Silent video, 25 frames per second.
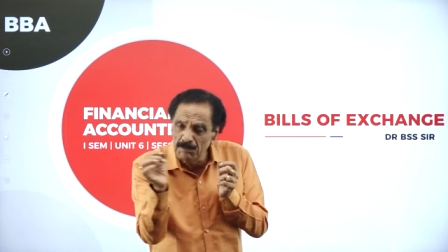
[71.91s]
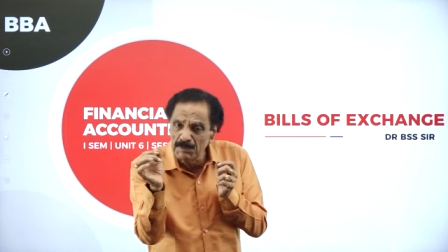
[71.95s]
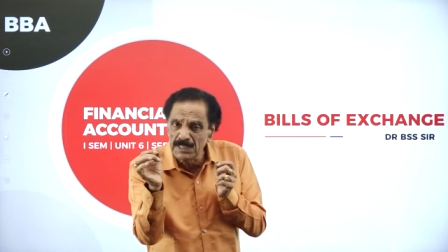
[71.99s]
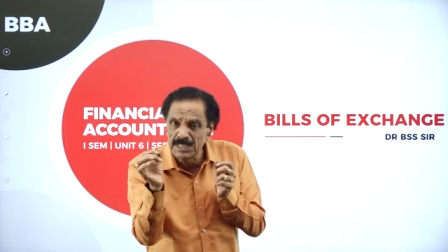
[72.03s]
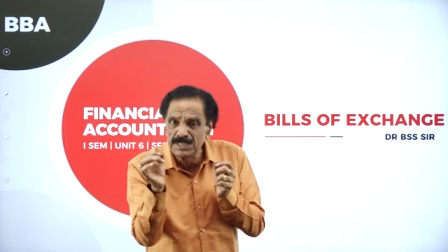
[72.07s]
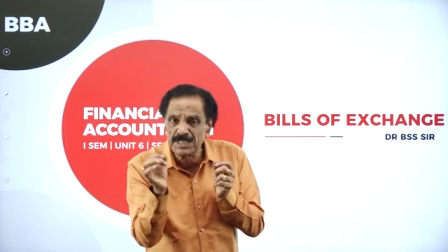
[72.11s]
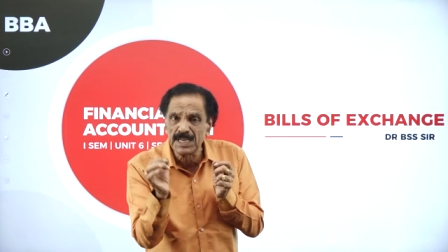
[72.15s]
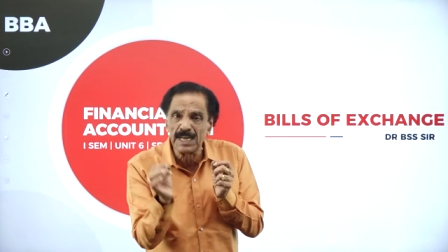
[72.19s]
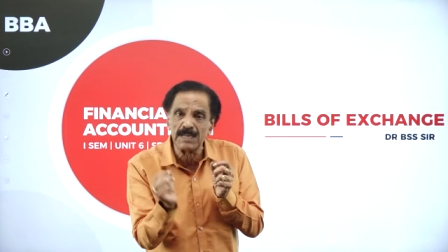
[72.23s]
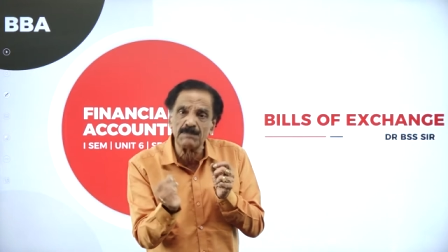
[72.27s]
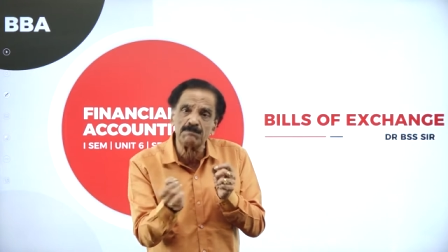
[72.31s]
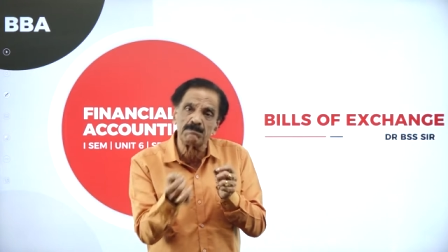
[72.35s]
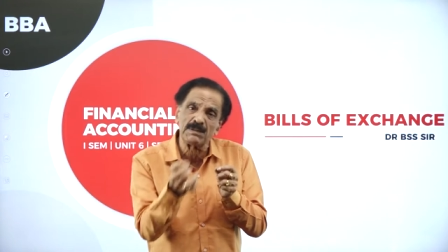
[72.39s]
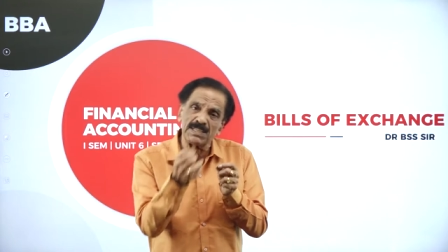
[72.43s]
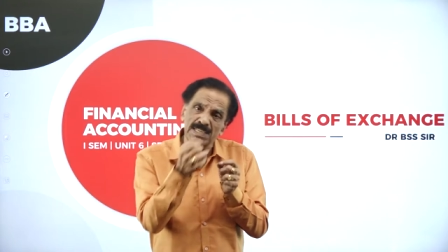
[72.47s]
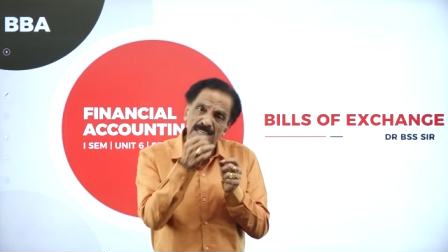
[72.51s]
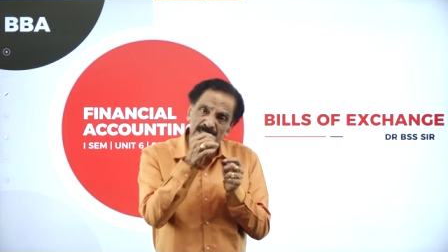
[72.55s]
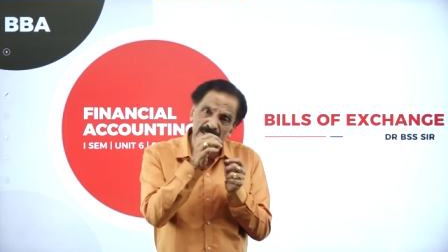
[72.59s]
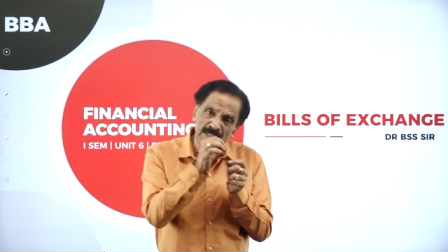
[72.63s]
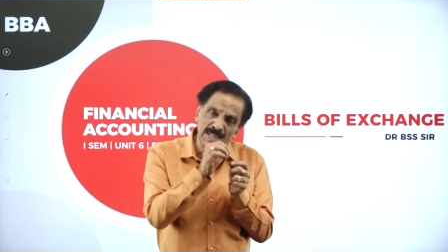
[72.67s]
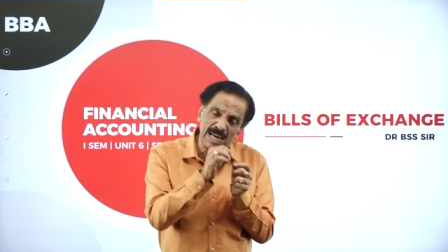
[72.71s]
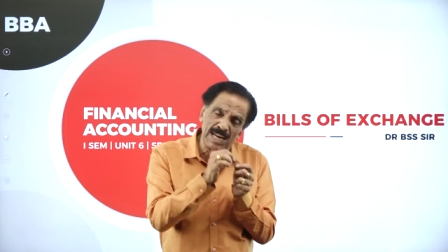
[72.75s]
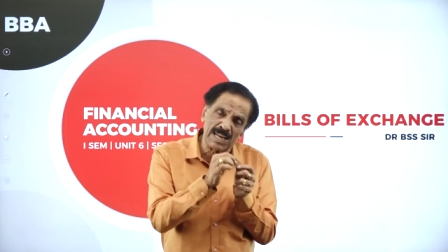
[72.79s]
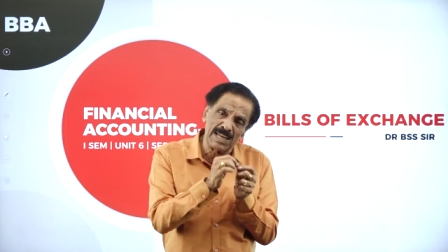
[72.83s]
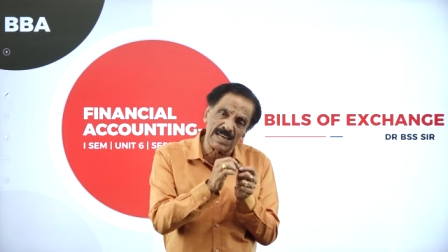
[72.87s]
be sent by the
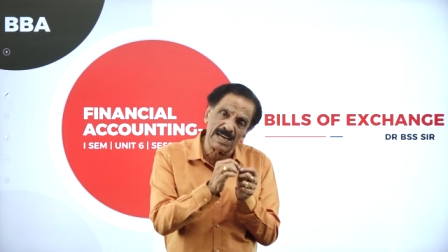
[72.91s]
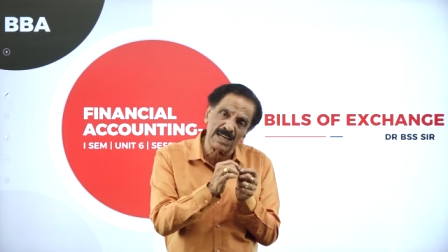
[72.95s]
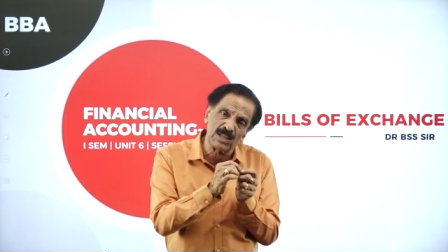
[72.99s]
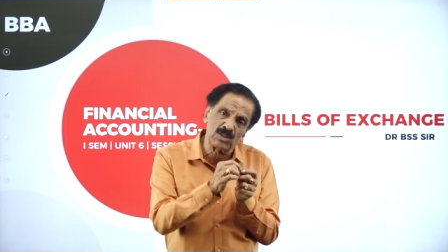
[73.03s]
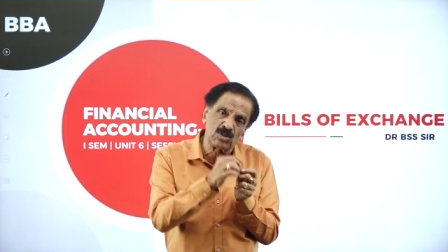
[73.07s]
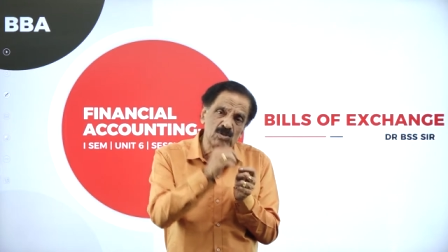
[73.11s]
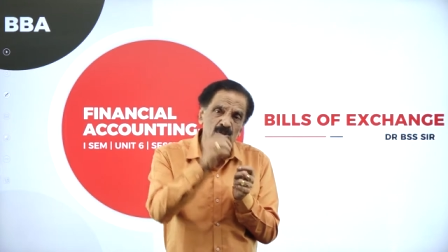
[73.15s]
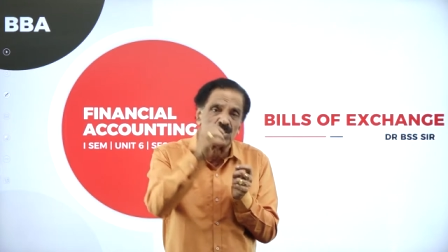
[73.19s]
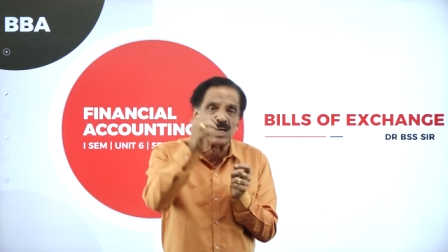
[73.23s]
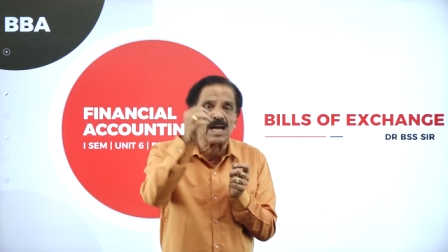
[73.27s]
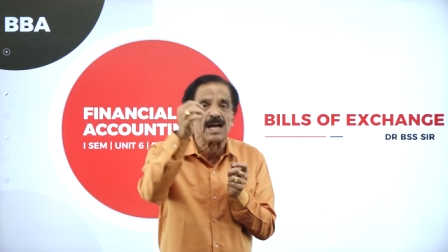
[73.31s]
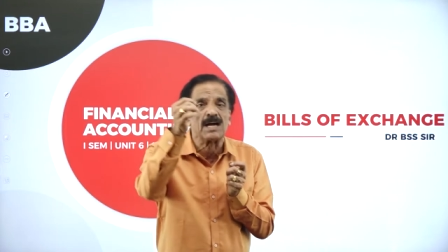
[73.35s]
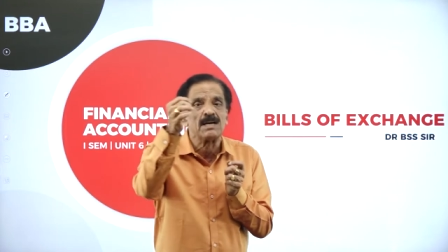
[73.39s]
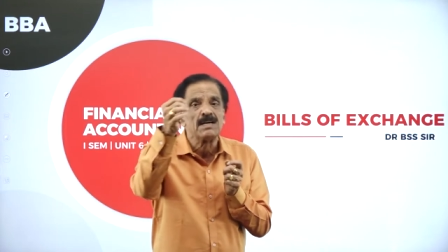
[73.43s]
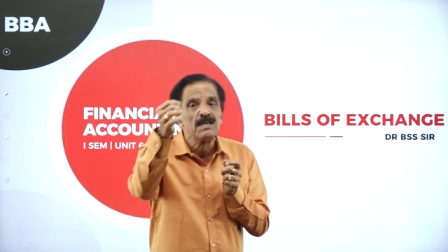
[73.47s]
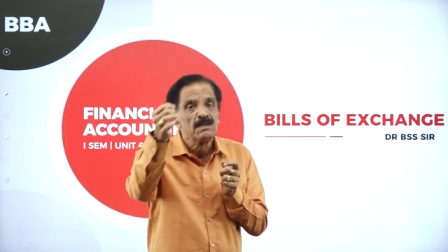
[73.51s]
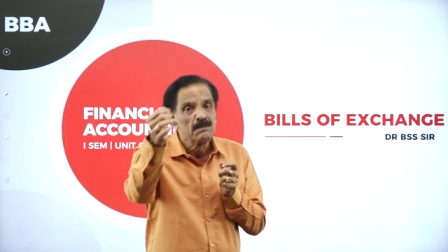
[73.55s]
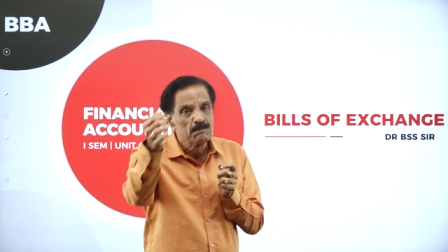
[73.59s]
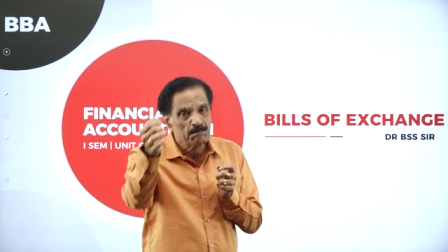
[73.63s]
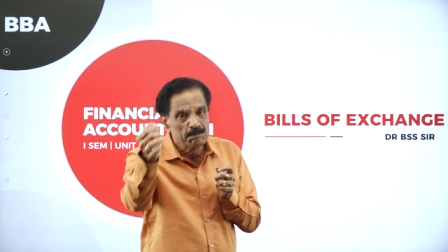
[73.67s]
seller to a